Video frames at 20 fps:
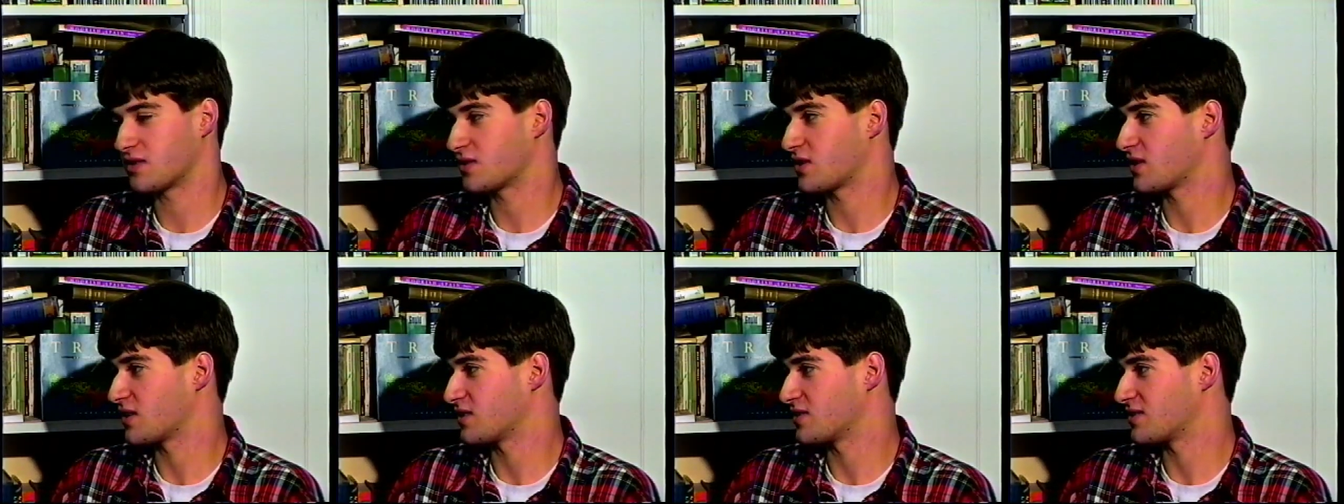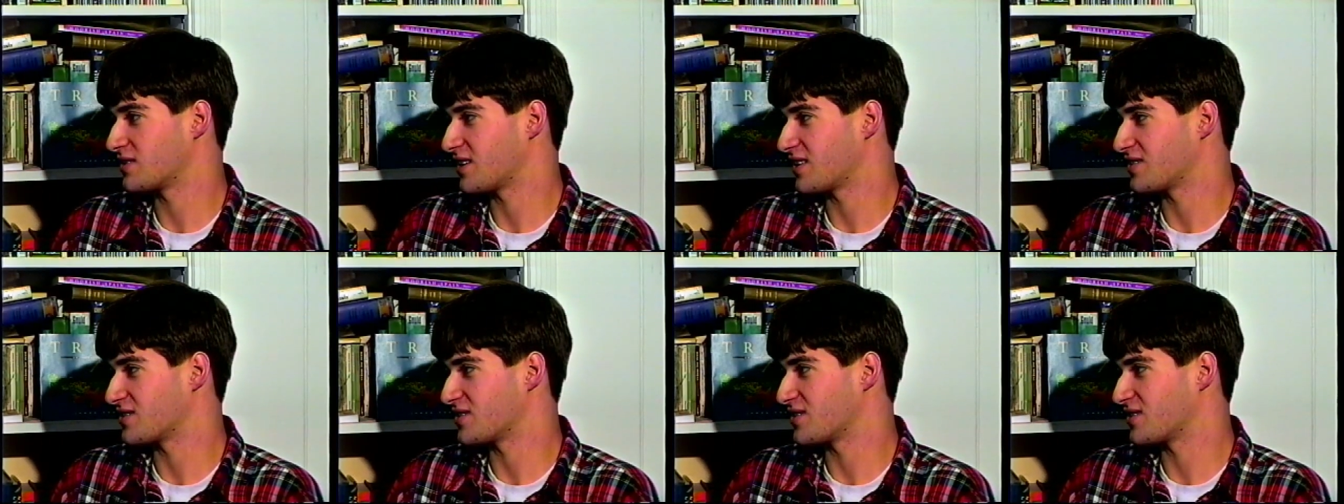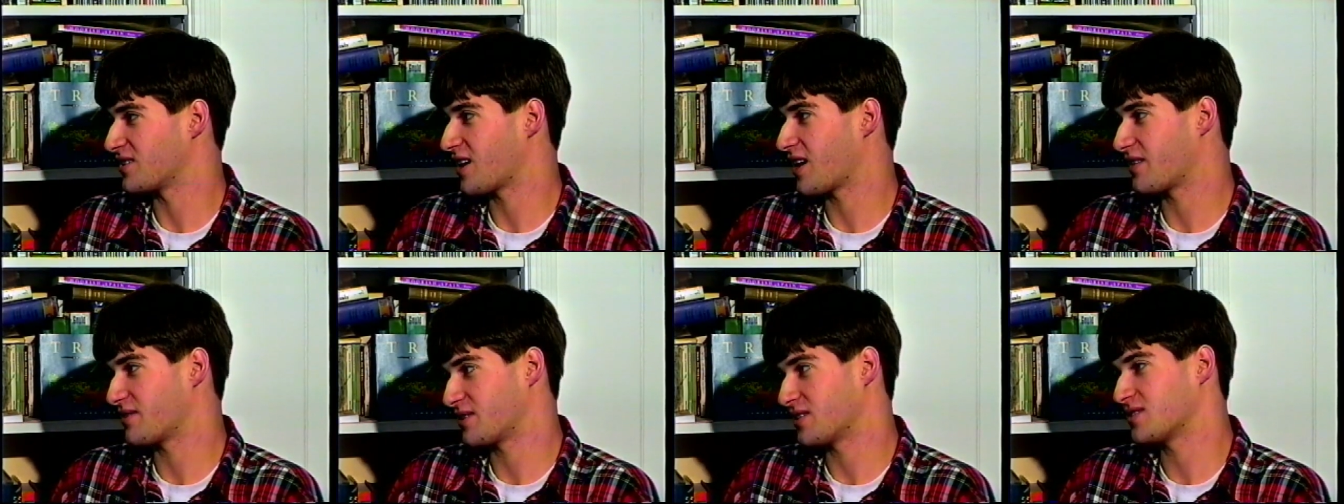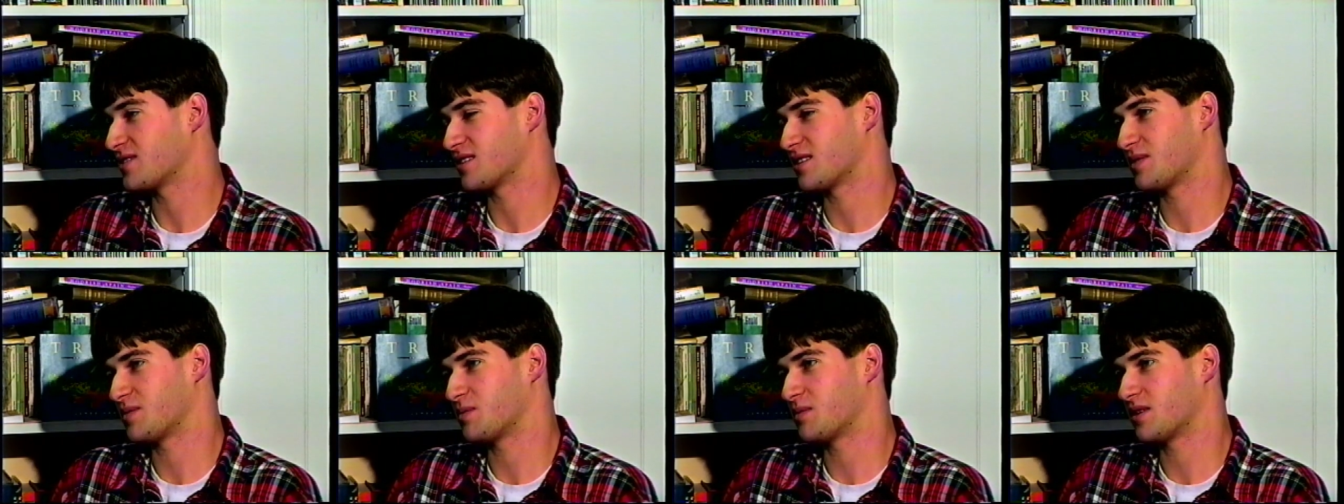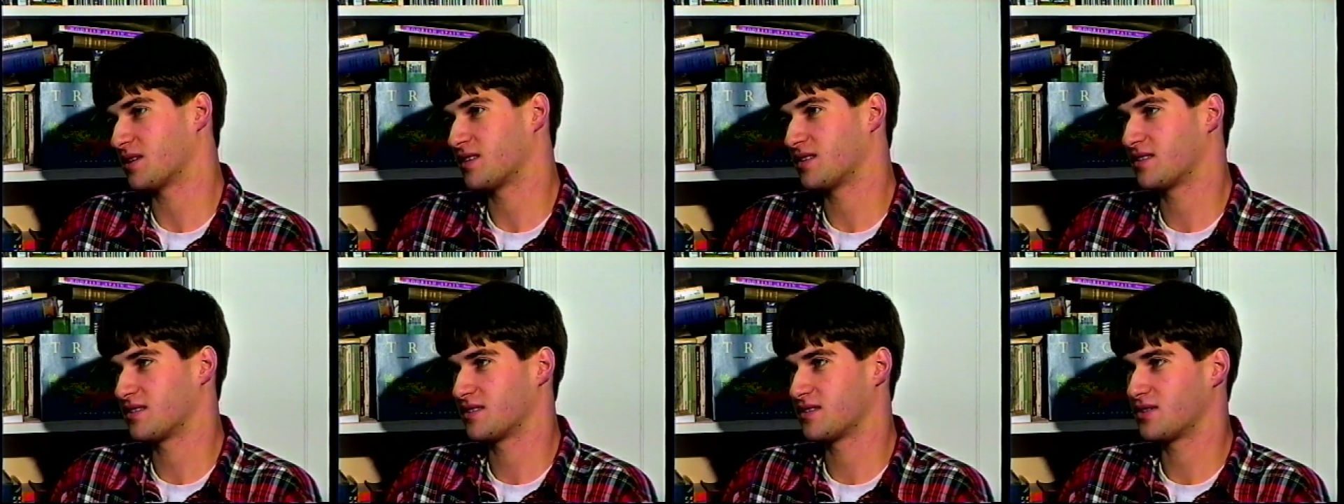as good as days you, obviously, but
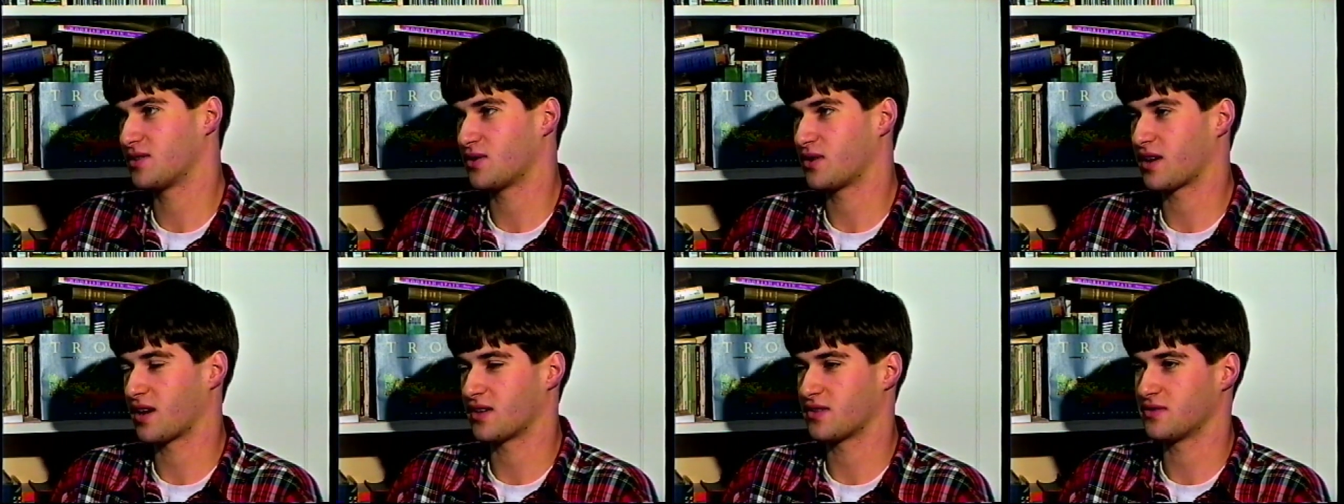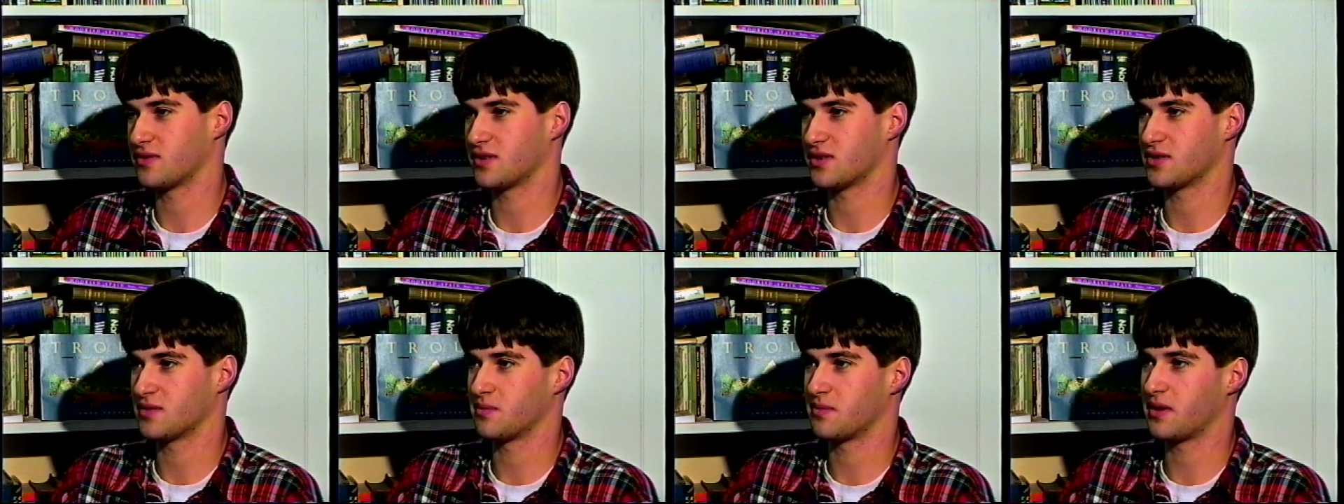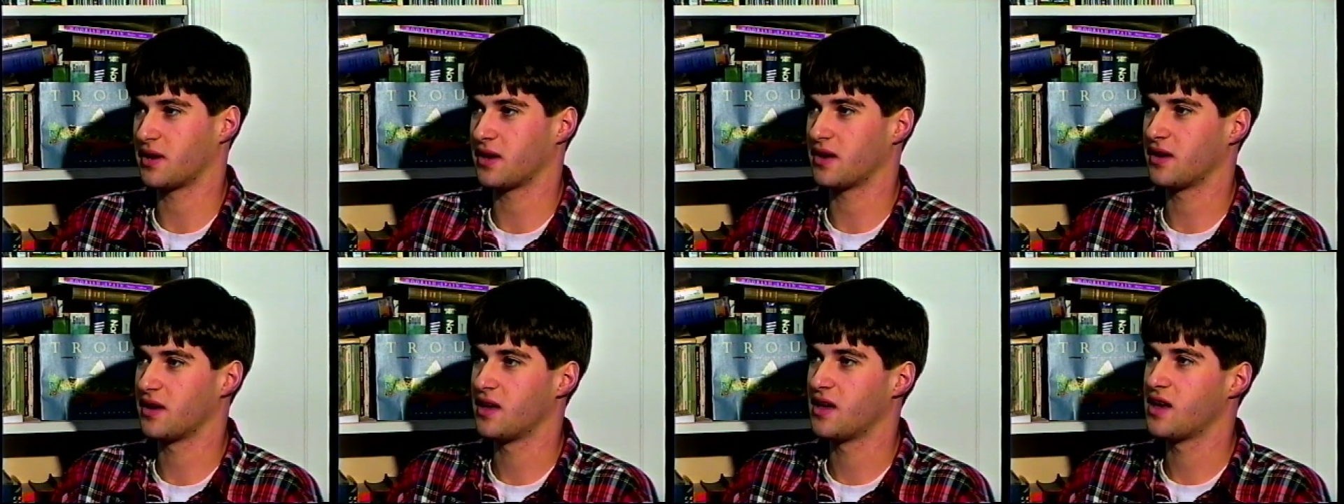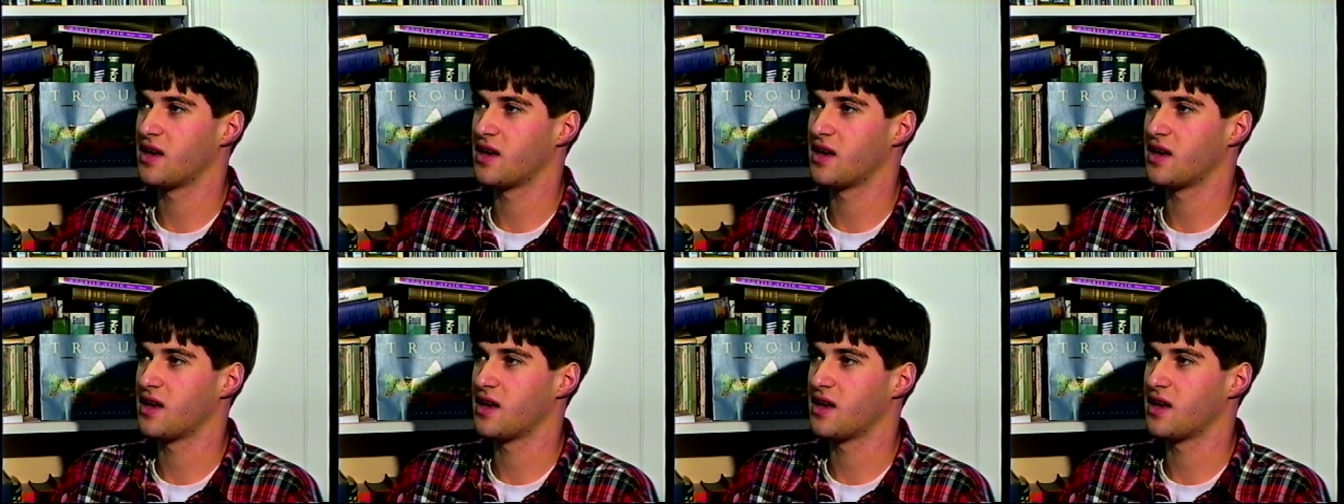do catch fish. But